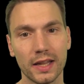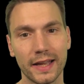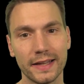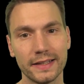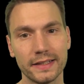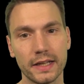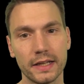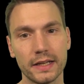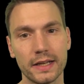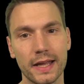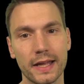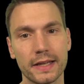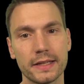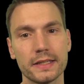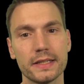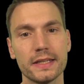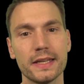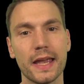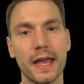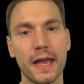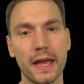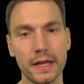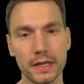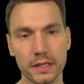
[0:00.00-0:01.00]
and then at
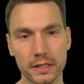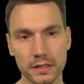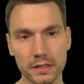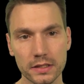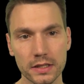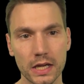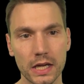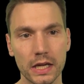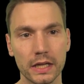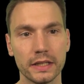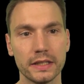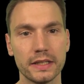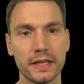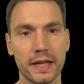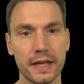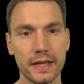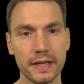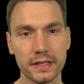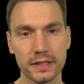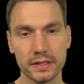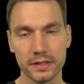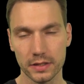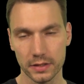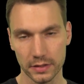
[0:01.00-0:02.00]
the end
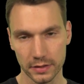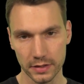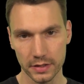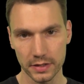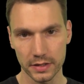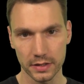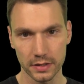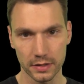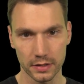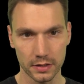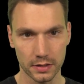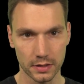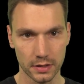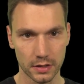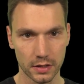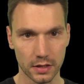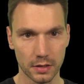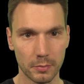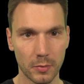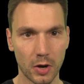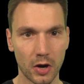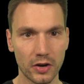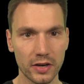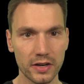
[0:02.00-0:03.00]
takes the
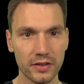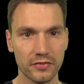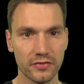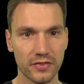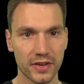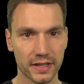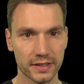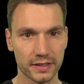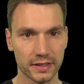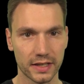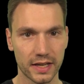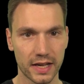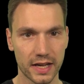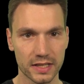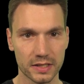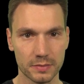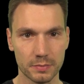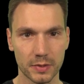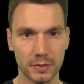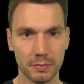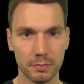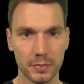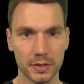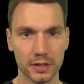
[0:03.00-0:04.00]
artifact that has
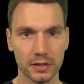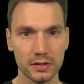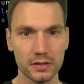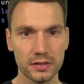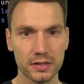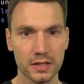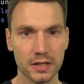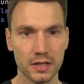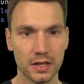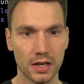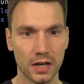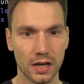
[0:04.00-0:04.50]
been built,